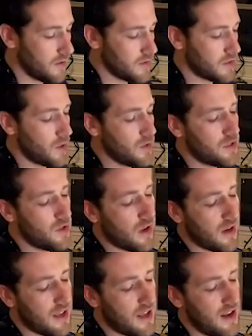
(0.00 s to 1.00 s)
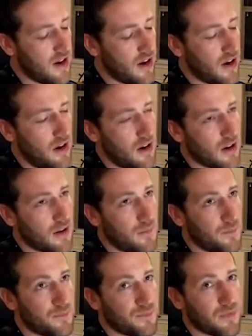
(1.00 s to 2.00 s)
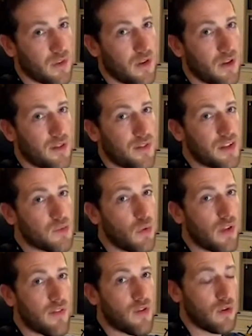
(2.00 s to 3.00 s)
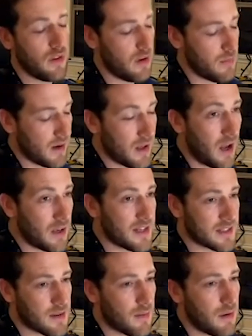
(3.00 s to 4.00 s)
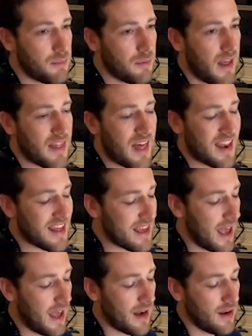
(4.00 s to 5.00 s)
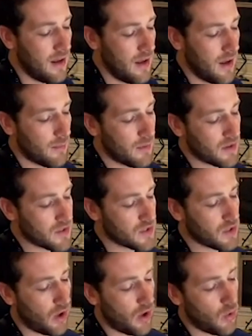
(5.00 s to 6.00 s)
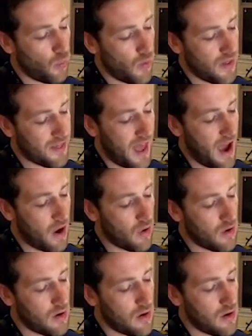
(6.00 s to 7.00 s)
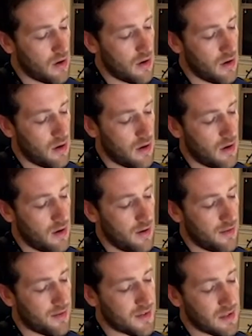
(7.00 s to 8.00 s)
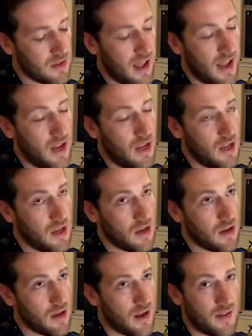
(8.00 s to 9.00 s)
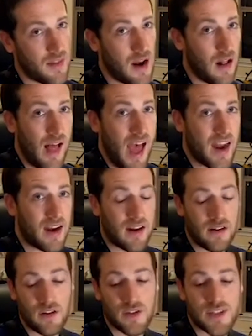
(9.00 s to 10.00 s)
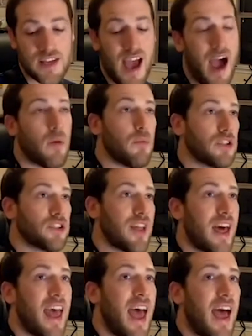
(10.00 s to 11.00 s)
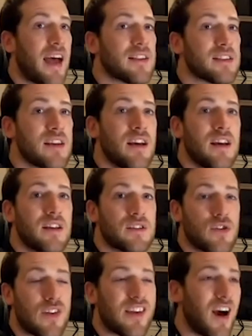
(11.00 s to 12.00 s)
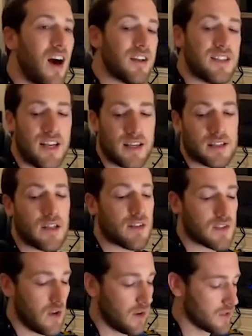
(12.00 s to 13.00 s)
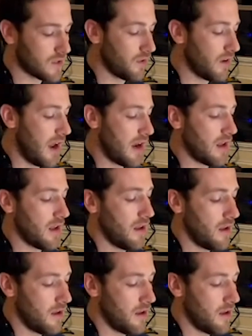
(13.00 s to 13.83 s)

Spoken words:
So as you can hear, this will give you a little bit of context. I'm going to play that again. I'm going to start without the delay, and then I'll add it in, and you'll see how much that adds to the context that the song is creating.